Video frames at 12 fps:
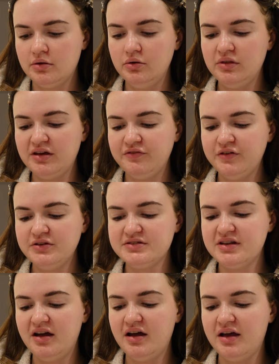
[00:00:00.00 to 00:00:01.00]
Ooh, that feels
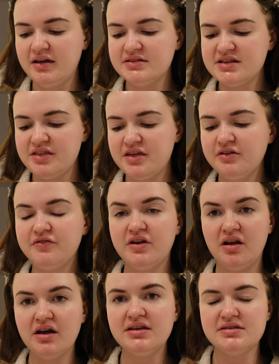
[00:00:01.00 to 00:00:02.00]
nice. I think for
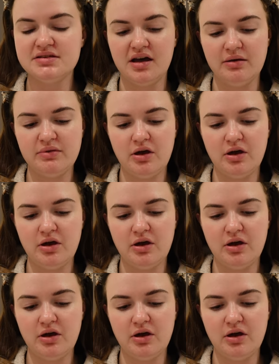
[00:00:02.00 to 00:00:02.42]
nighttime